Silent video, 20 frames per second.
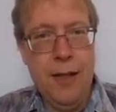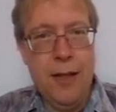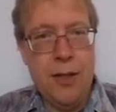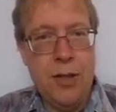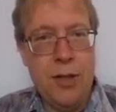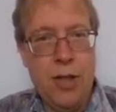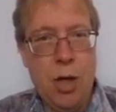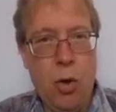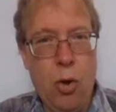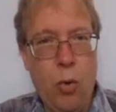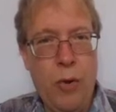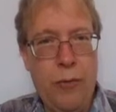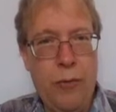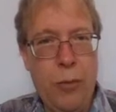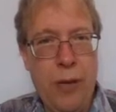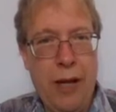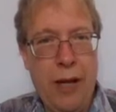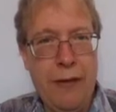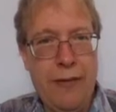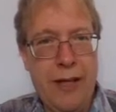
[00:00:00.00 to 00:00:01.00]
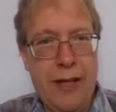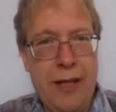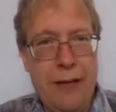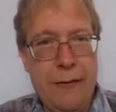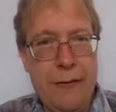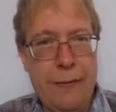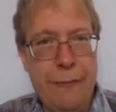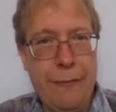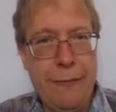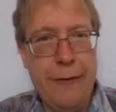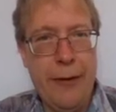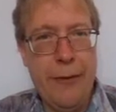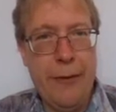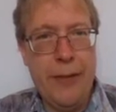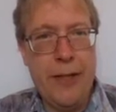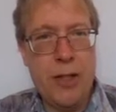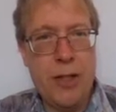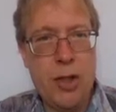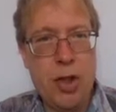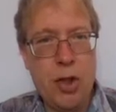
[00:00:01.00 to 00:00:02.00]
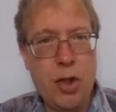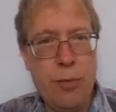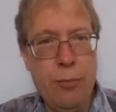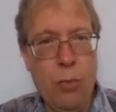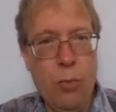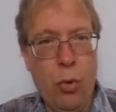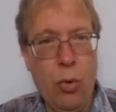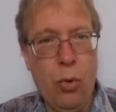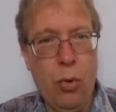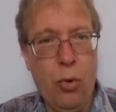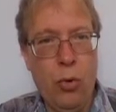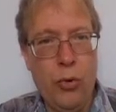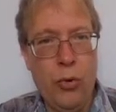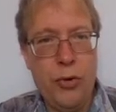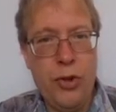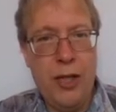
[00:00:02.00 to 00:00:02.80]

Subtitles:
So if we have a very small